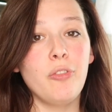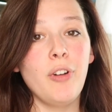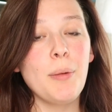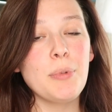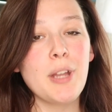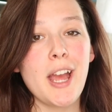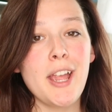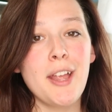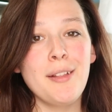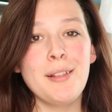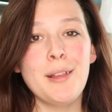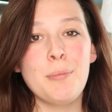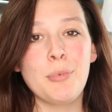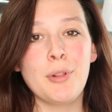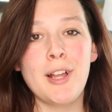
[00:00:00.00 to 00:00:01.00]

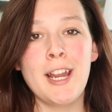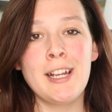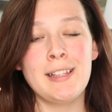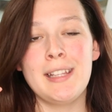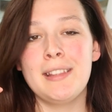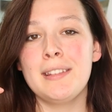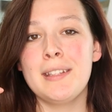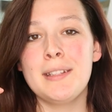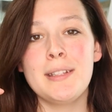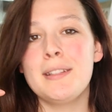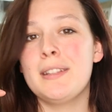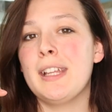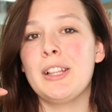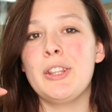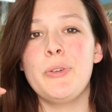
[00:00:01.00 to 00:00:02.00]
reptile, implying that this
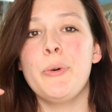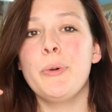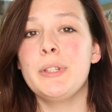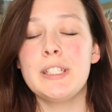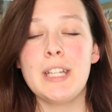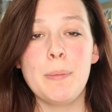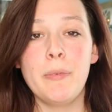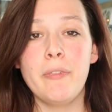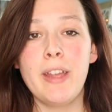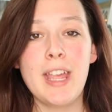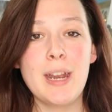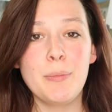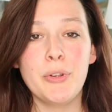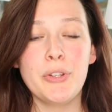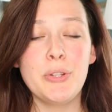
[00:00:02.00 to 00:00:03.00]
is like the only type of
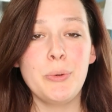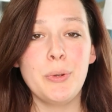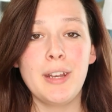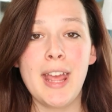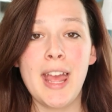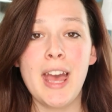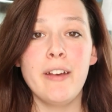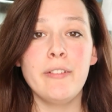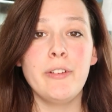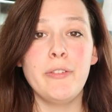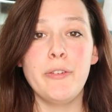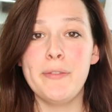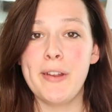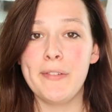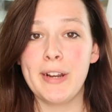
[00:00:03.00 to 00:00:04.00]
animal you can have
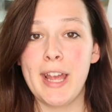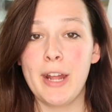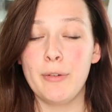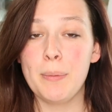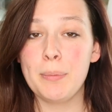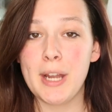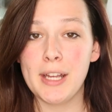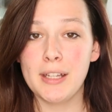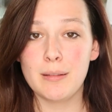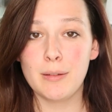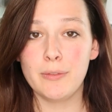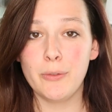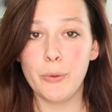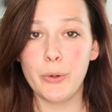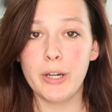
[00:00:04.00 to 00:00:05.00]
if you've never had reptiles
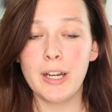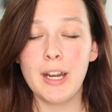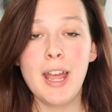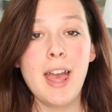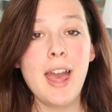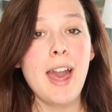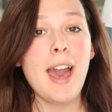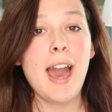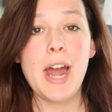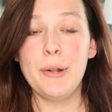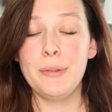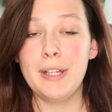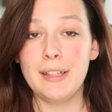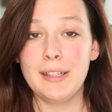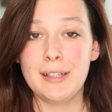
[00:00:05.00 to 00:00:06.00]
before. I
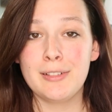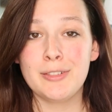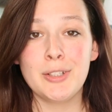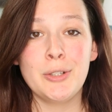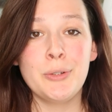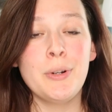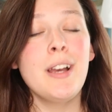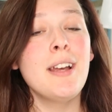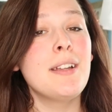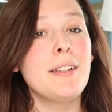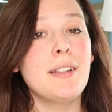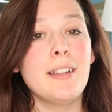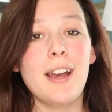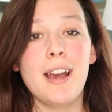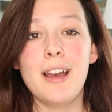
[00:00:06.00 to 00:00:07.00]
don't think that's true.
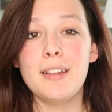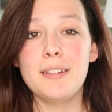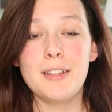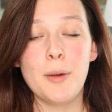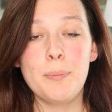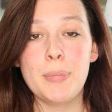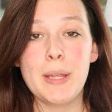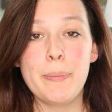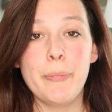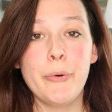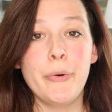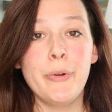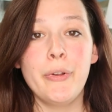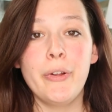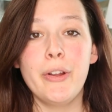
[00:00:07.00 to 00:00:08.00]
Some
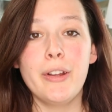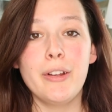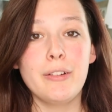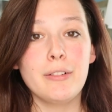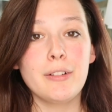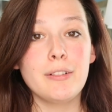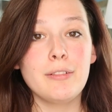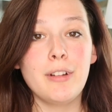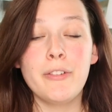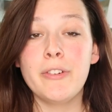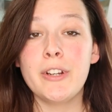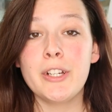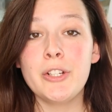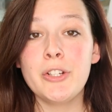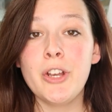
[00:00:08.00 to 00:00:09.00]
people are
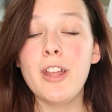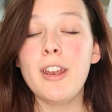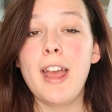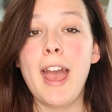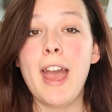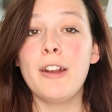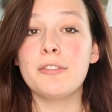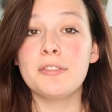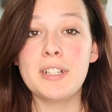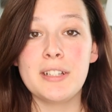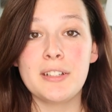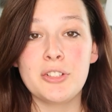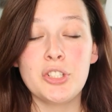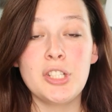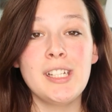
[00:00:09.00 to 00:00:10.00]
very good at
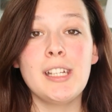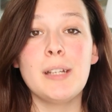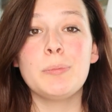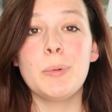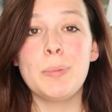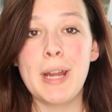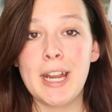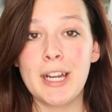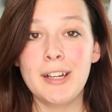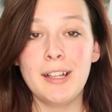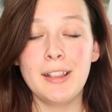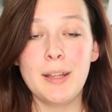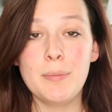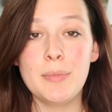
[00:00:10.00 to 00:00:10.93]
researching and preparing